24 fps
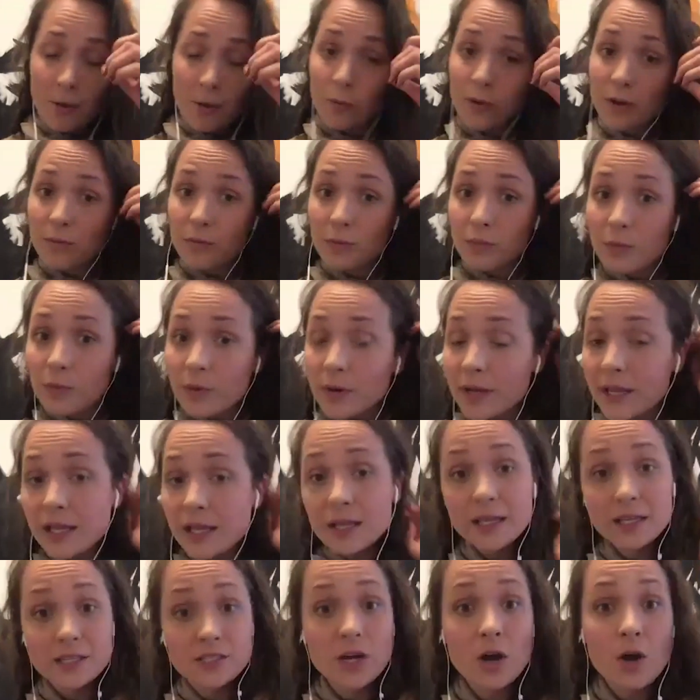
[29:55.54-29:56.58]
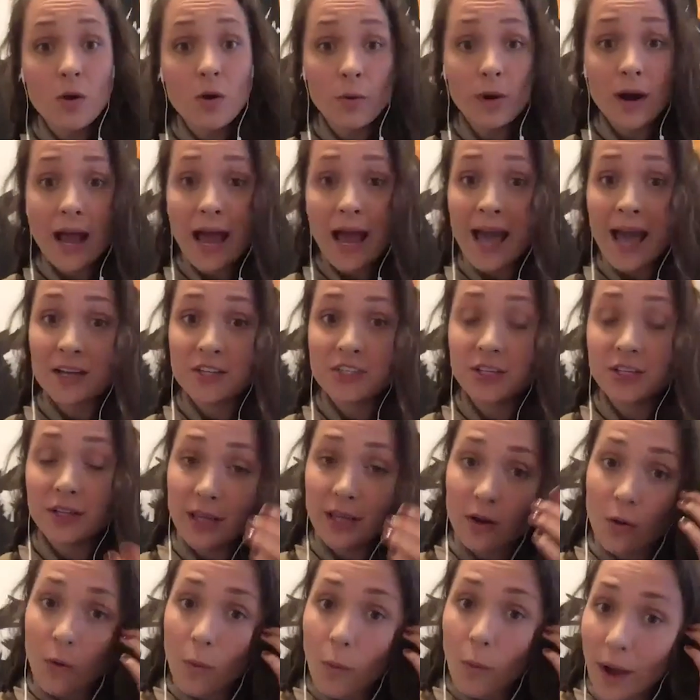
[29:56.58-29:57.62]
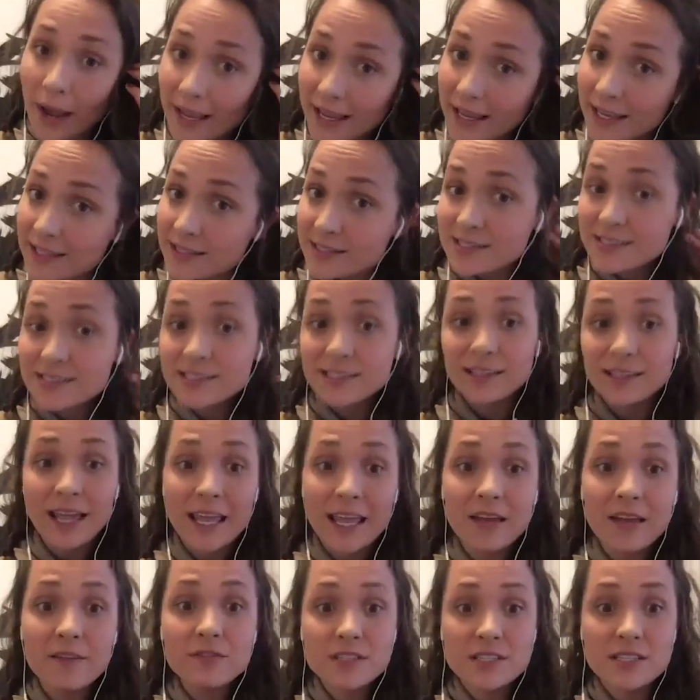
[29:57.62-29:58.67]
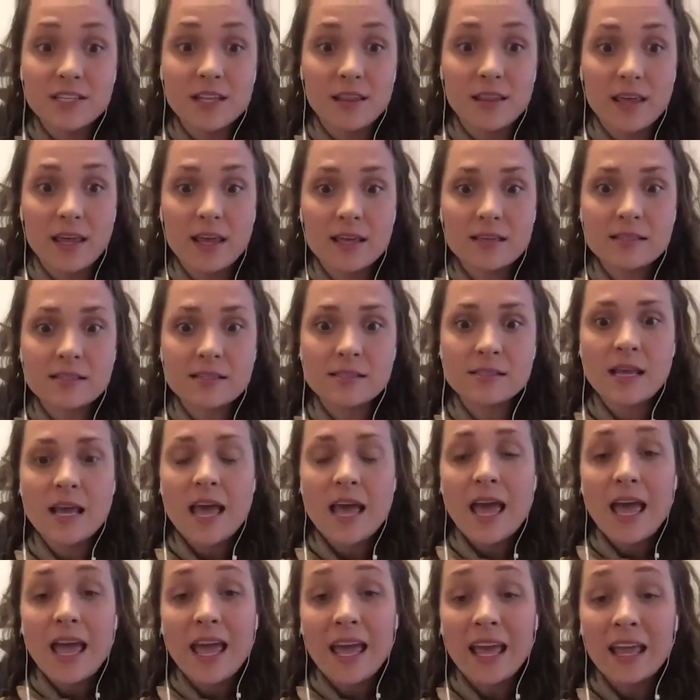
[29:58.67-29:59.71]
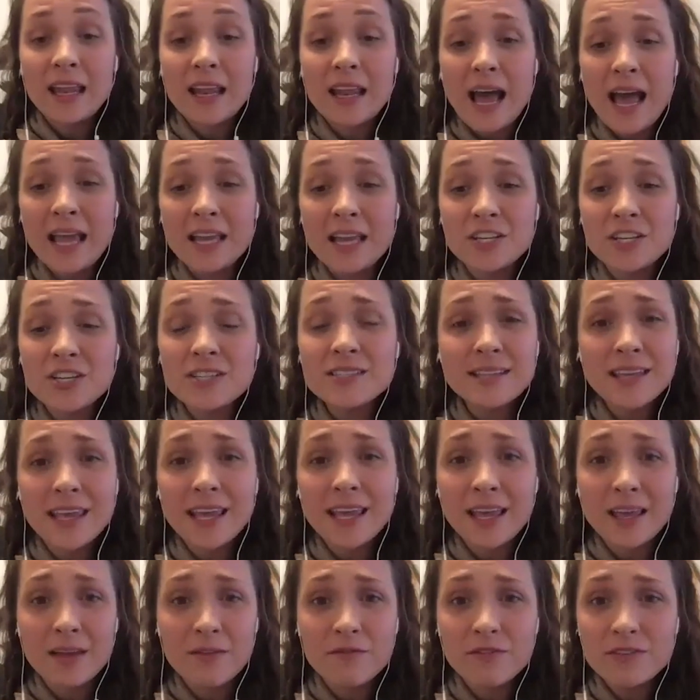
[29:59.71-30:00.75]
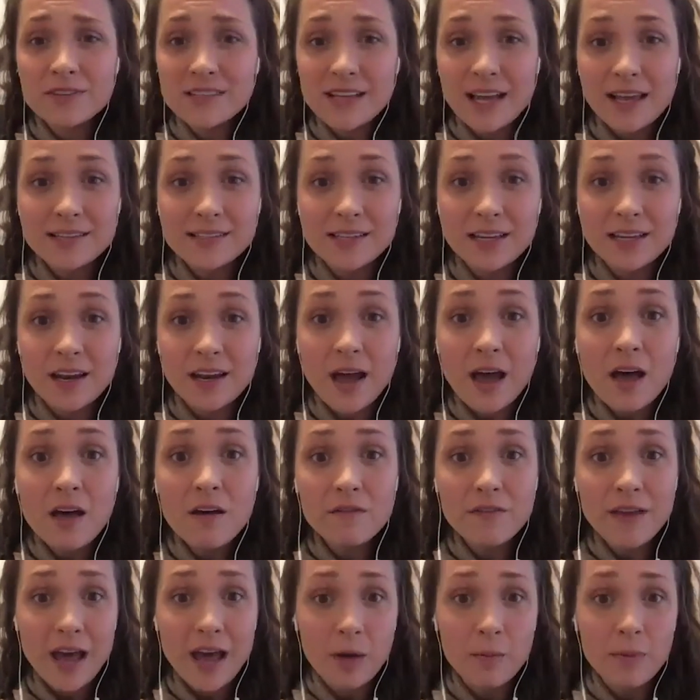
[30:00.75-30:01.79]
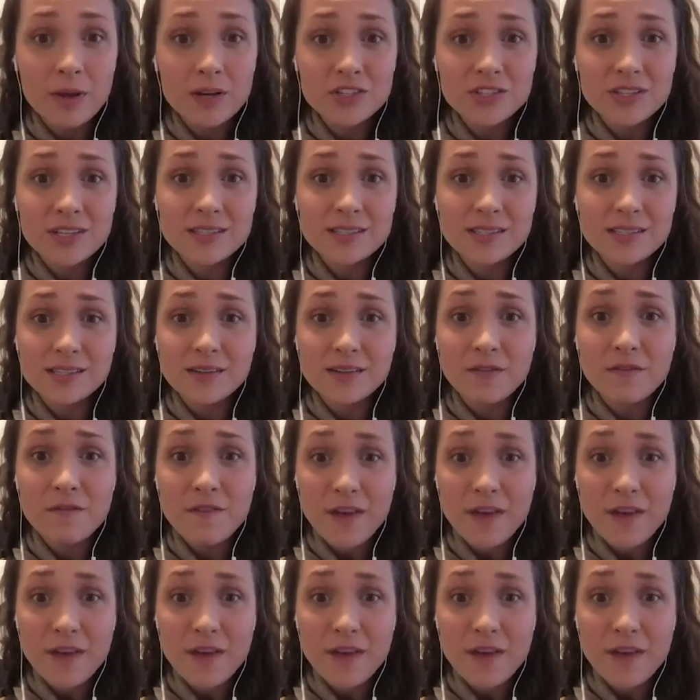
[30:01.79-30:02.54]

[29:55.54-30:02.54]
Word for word: and we really don't. We're actually quite enslaved to this. Yeah. And I just can't emphasize enough how much this is